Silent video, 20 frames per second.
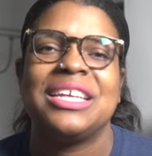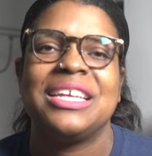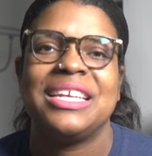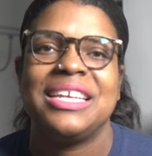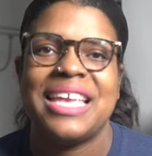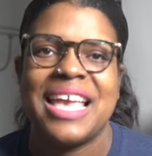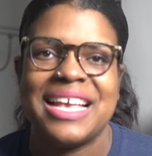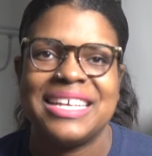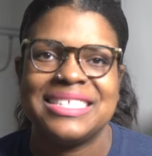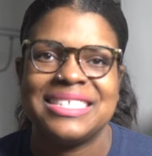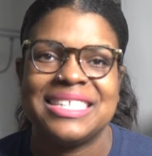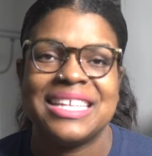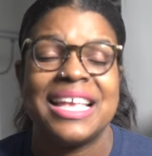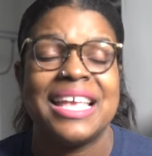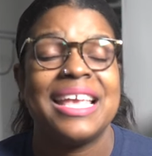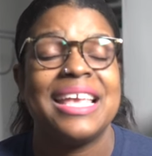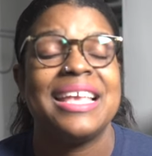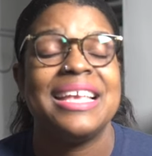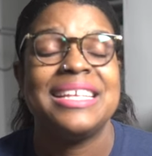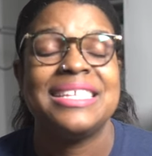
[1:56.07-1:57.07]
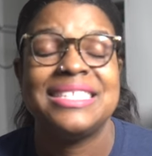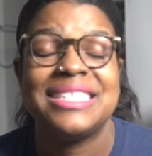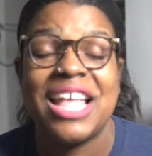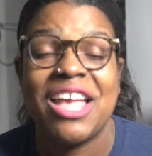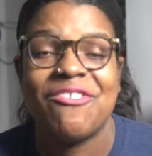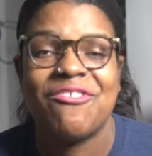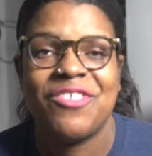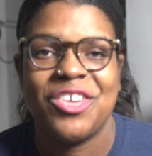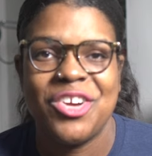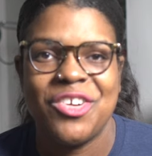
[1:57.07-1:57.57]
Yes. Is
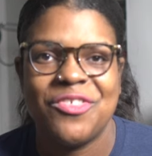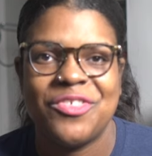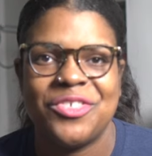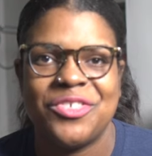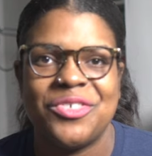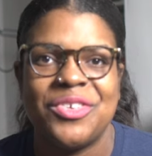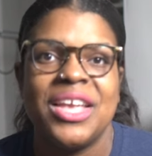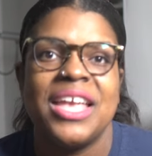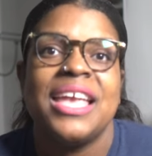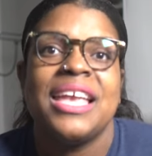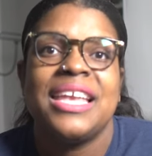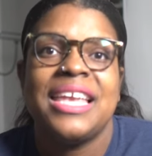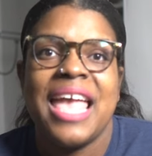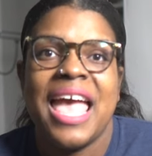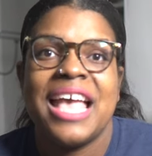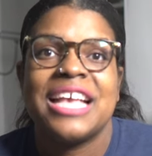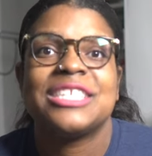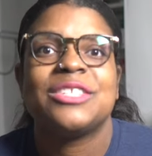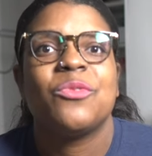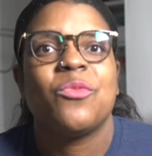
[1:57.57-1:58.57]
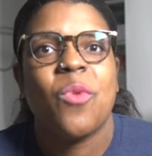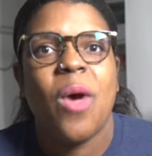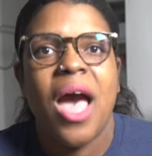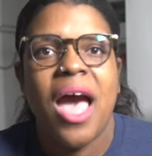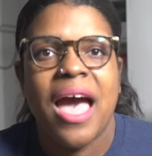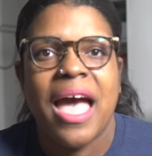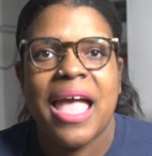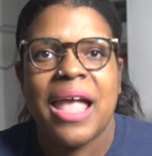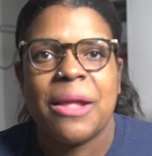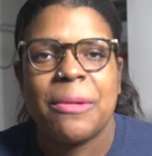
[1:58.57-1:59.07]
that fearful? Yes.
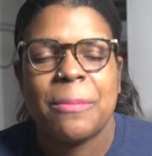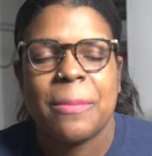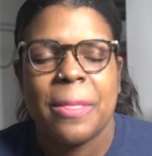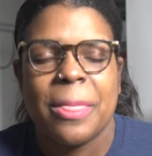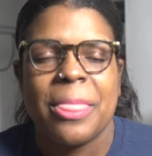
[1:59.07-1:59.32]
Why?